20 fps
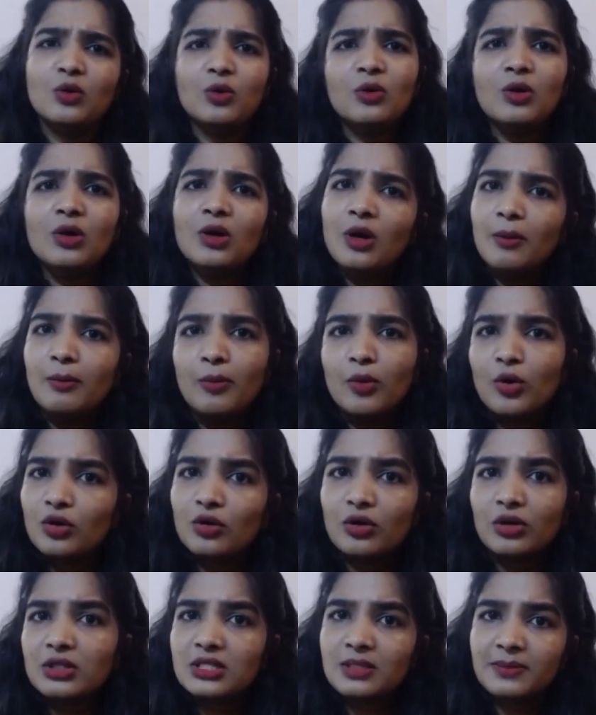know,
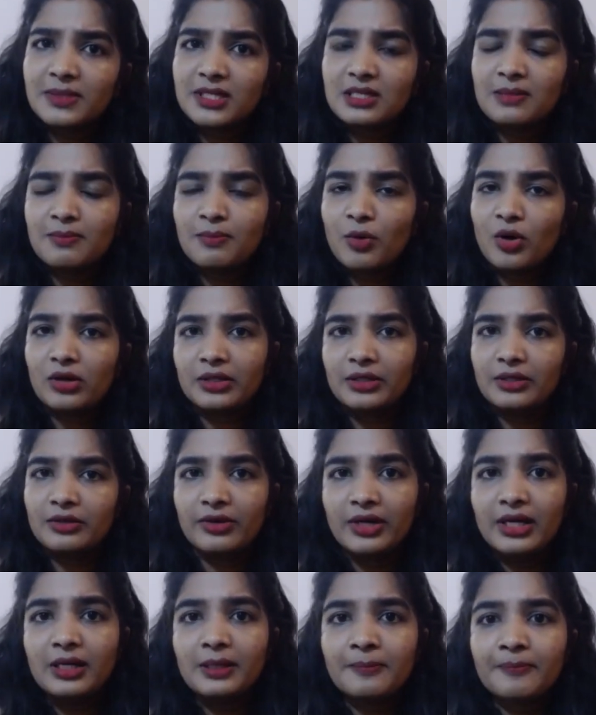mole concept is
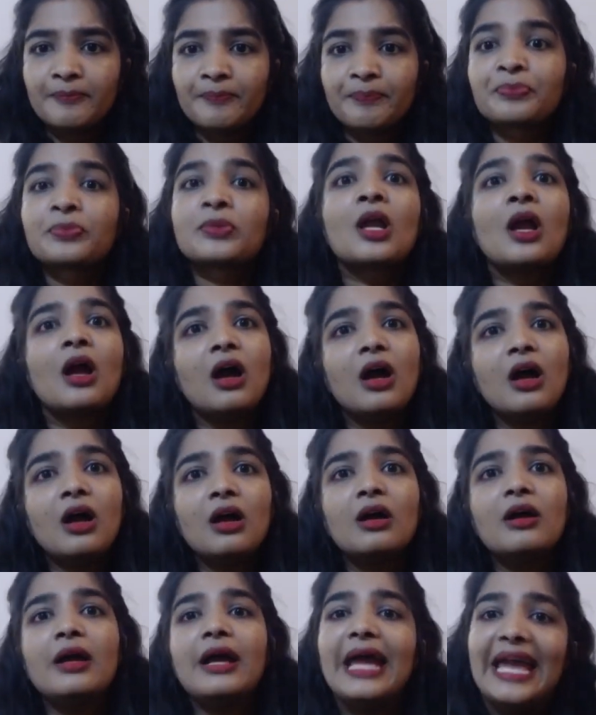important, right?
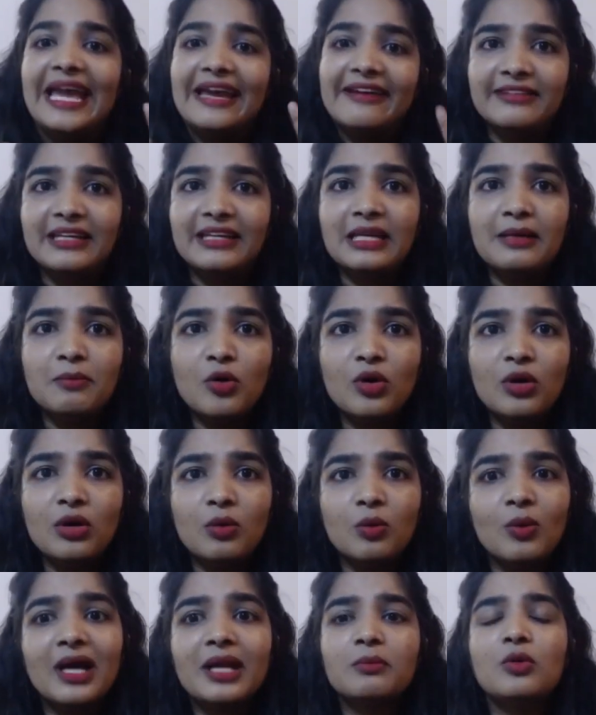Huh? Every
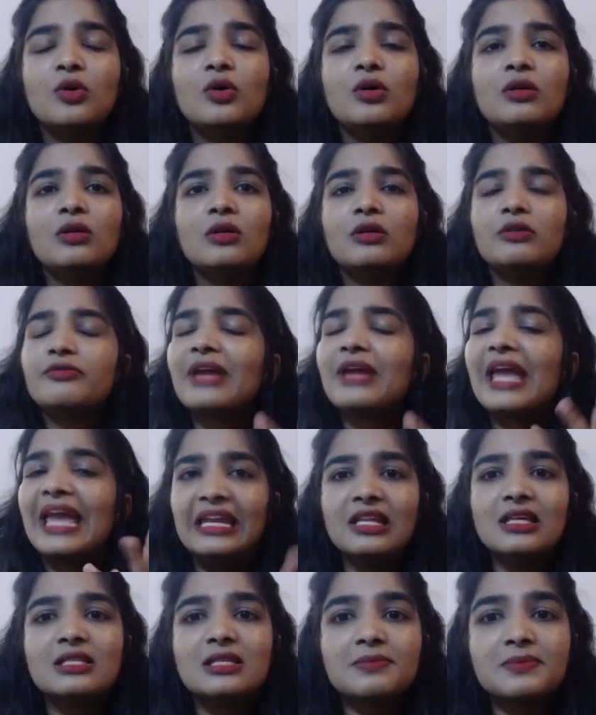mole, one mole of
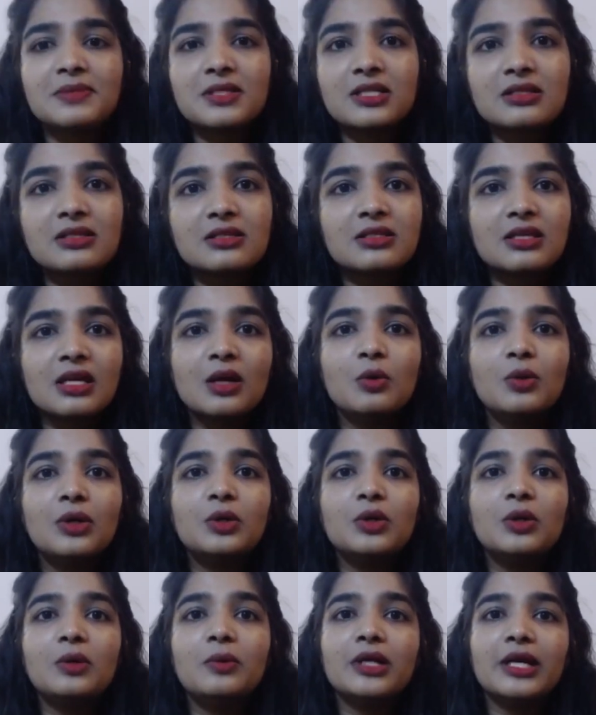any substance is
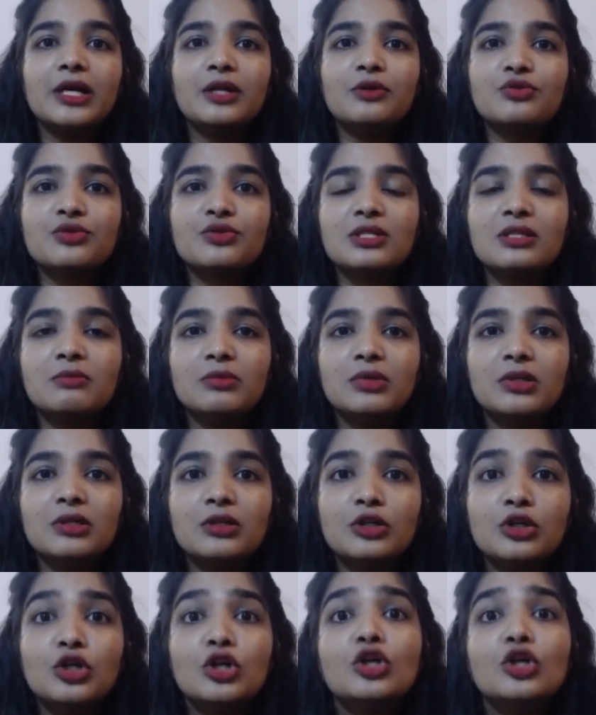equal to Avogadro's number.